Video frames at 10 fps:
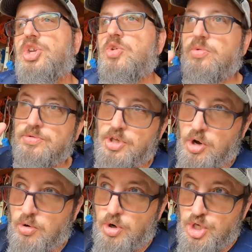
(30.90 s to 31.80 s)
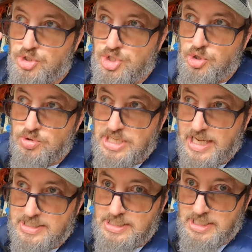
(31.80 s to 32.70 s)
You will know 2
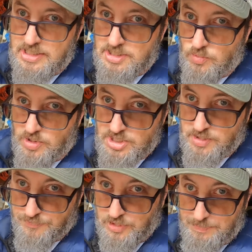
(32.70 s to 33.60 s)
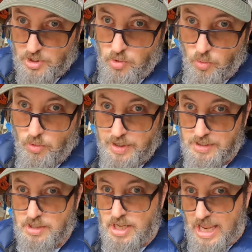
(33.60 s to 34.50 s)
techniques in which to flip a coin.